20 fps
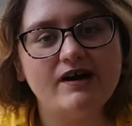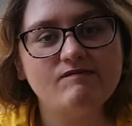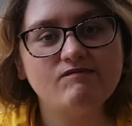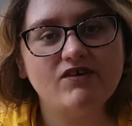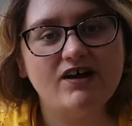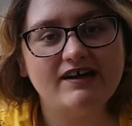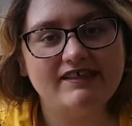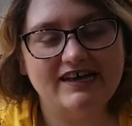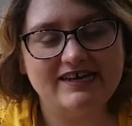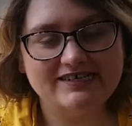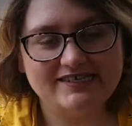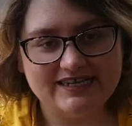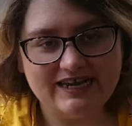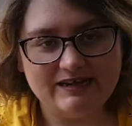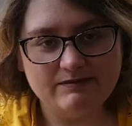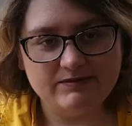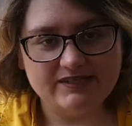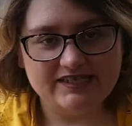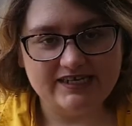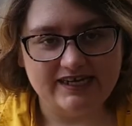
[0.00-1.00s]
and write that
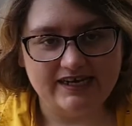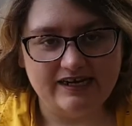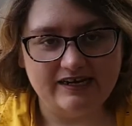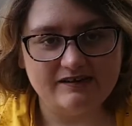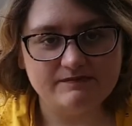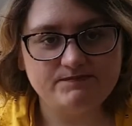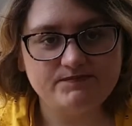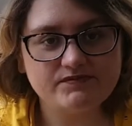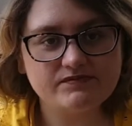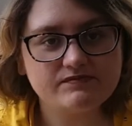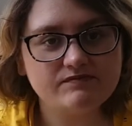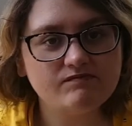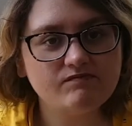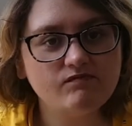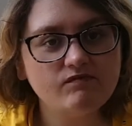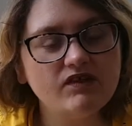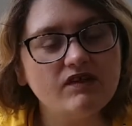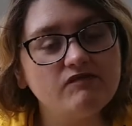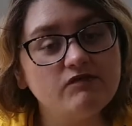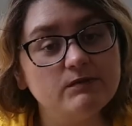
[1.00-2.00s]
same scene
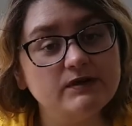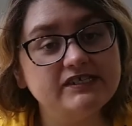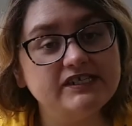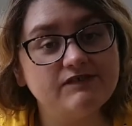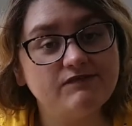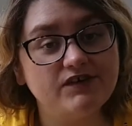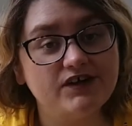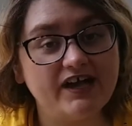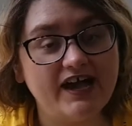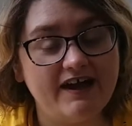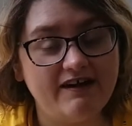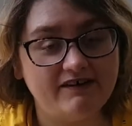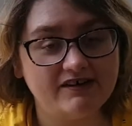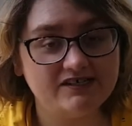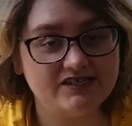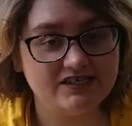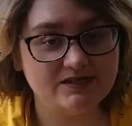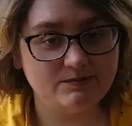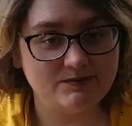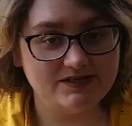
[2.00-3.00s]
from a different
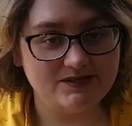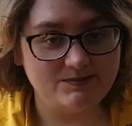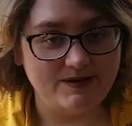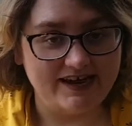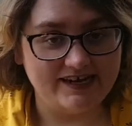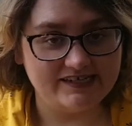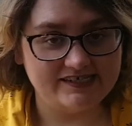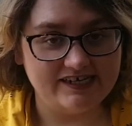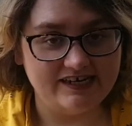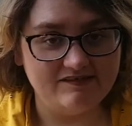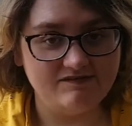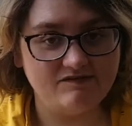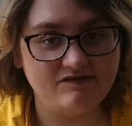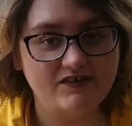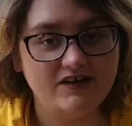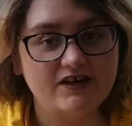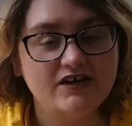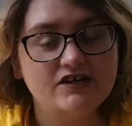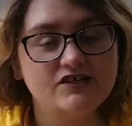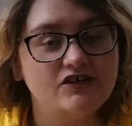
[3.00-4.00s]
character's perspective.
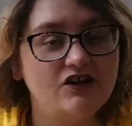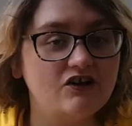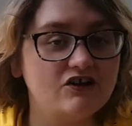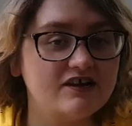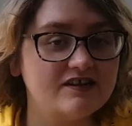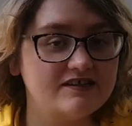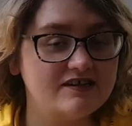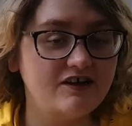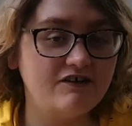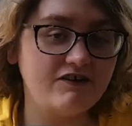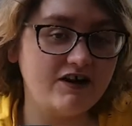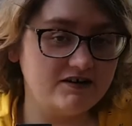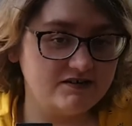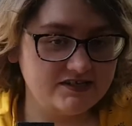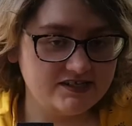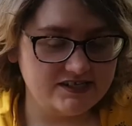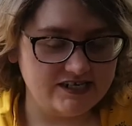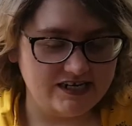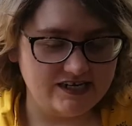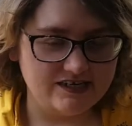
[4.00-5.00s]
Look at your own
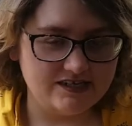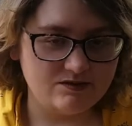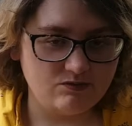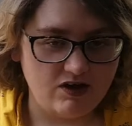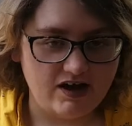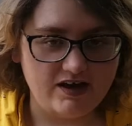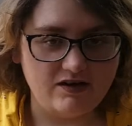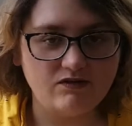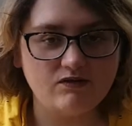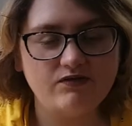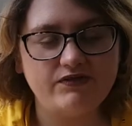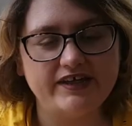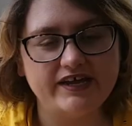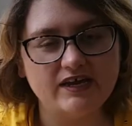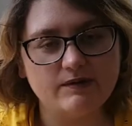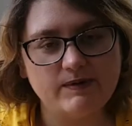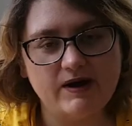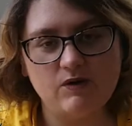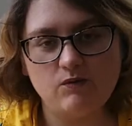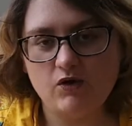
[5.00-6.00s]
scene as well.
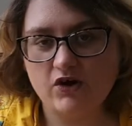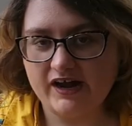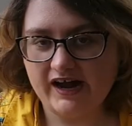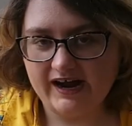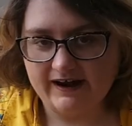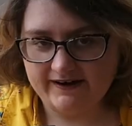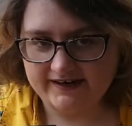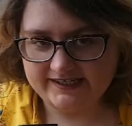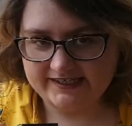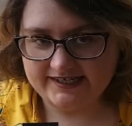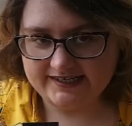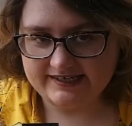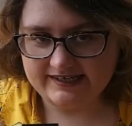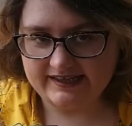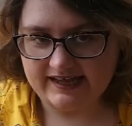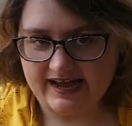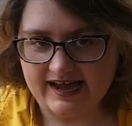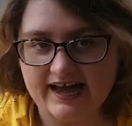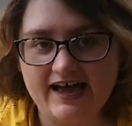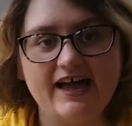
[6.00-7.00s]
Think about what characters are
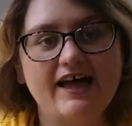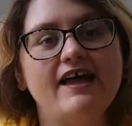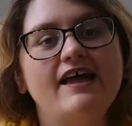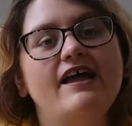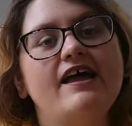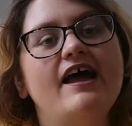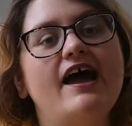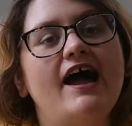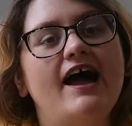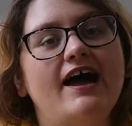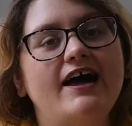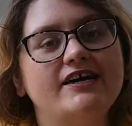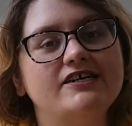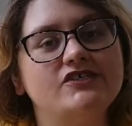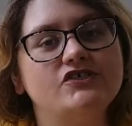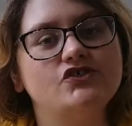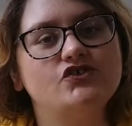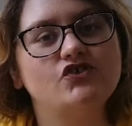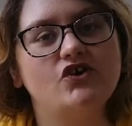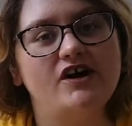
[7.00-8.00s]
there
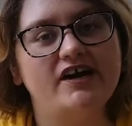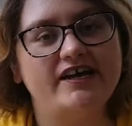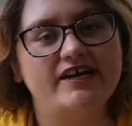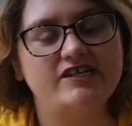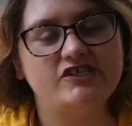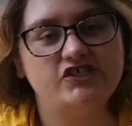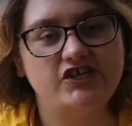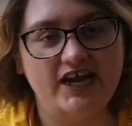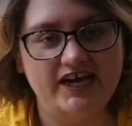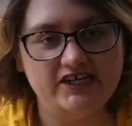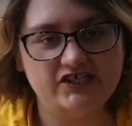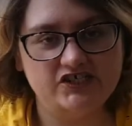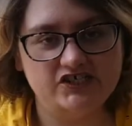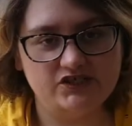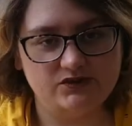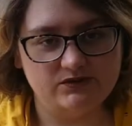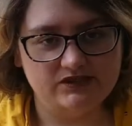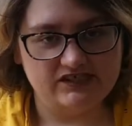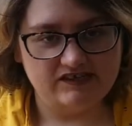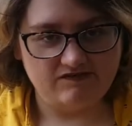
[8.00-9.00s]
and try and change
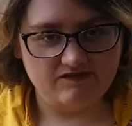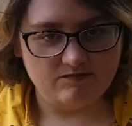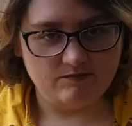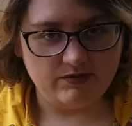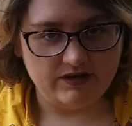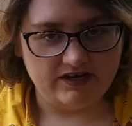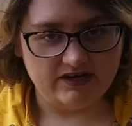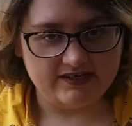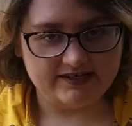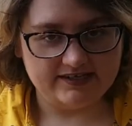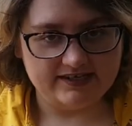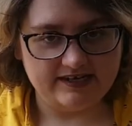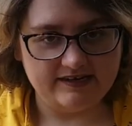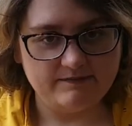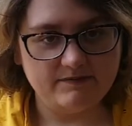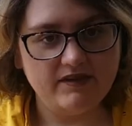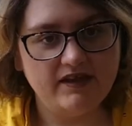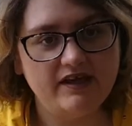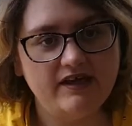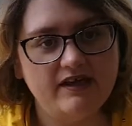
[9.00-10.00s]
it to a different
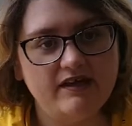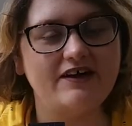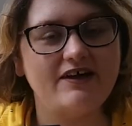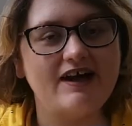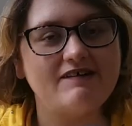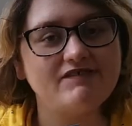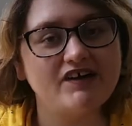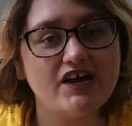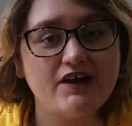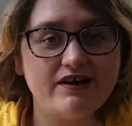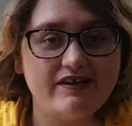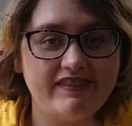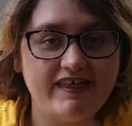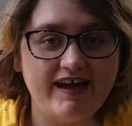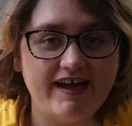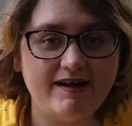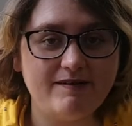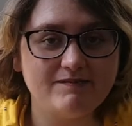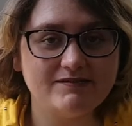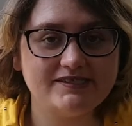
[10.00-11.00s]
person. Have a go at
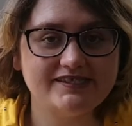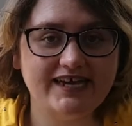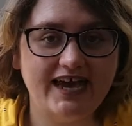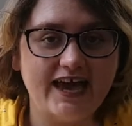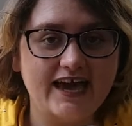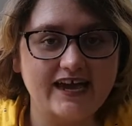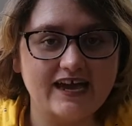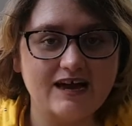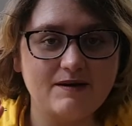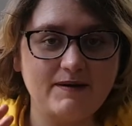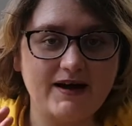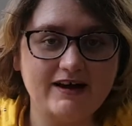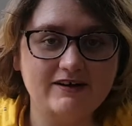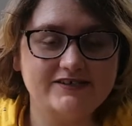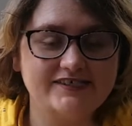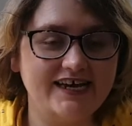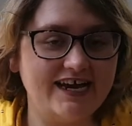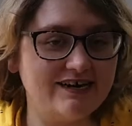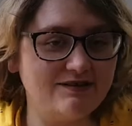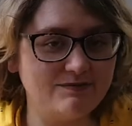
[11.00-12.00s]
that. Take about
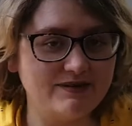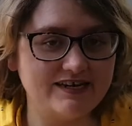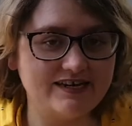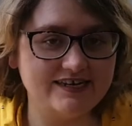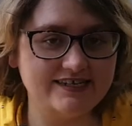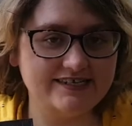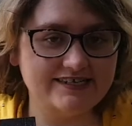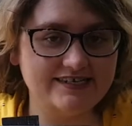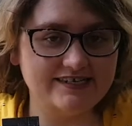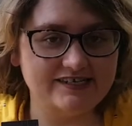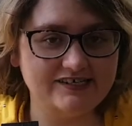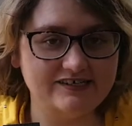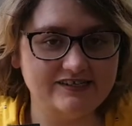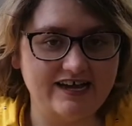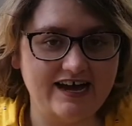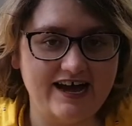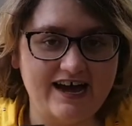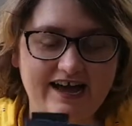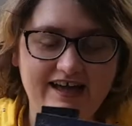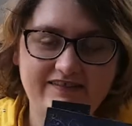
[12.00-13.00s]
10 minutes to do
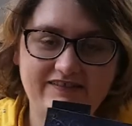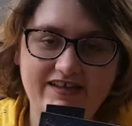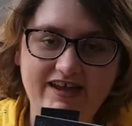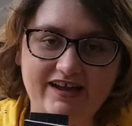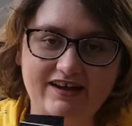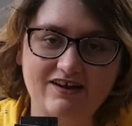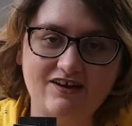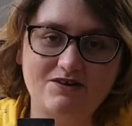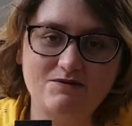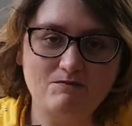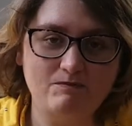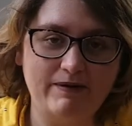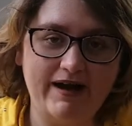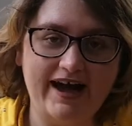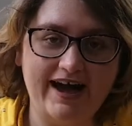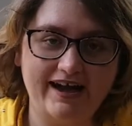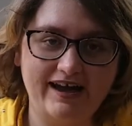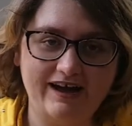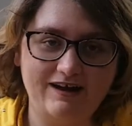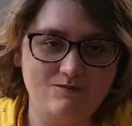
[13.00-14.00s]
that and then come
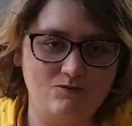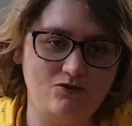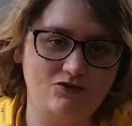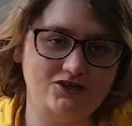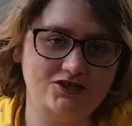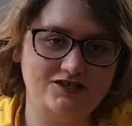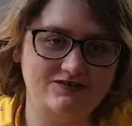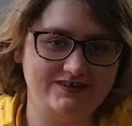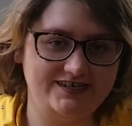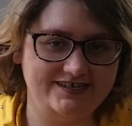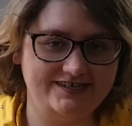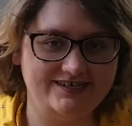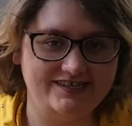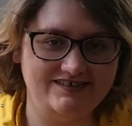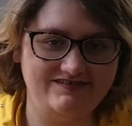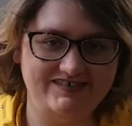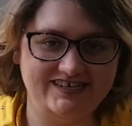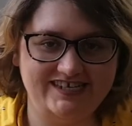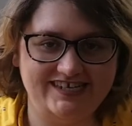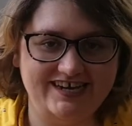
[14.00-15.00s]
back and watch the rest of
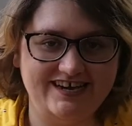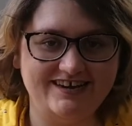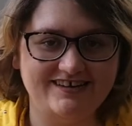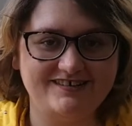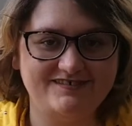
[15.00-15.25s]
the video.